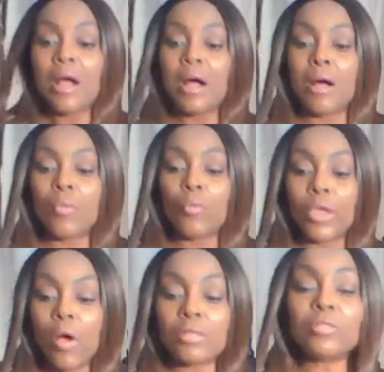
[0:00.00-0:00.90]

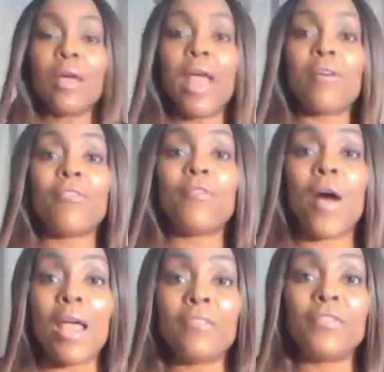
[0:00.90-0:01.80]
We also have
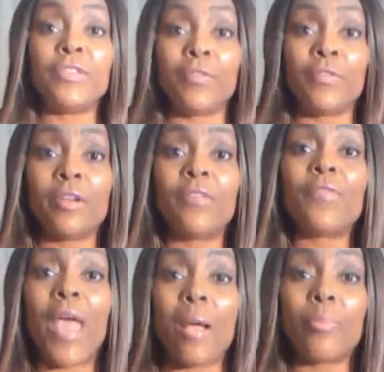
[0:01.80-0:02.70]
5 different
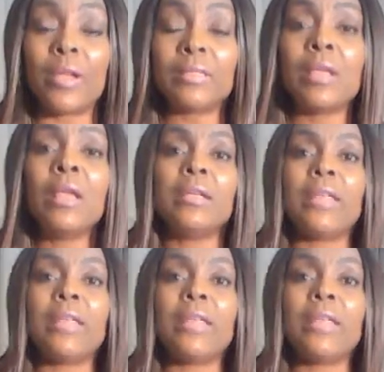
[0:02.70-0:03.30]
fabrics.